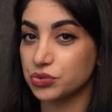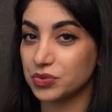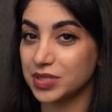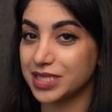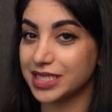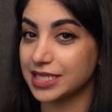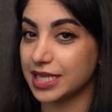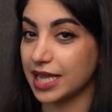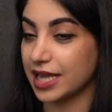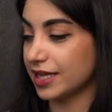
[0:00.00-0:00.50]
we
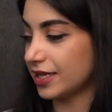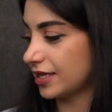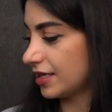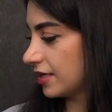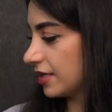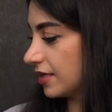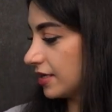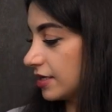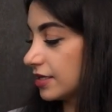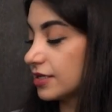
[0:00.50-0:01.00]
say
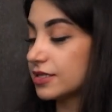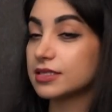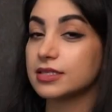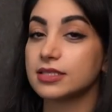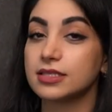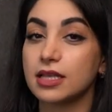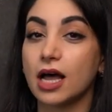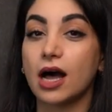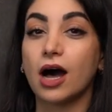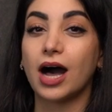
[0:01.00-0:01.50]

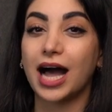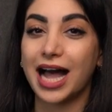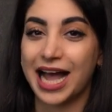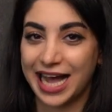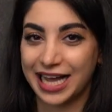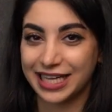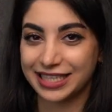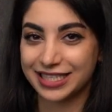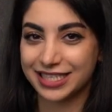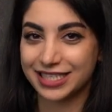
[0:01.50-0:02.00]

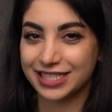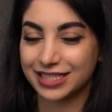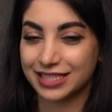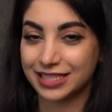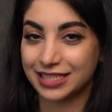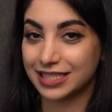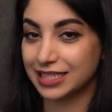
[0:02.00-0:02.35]
sa'at.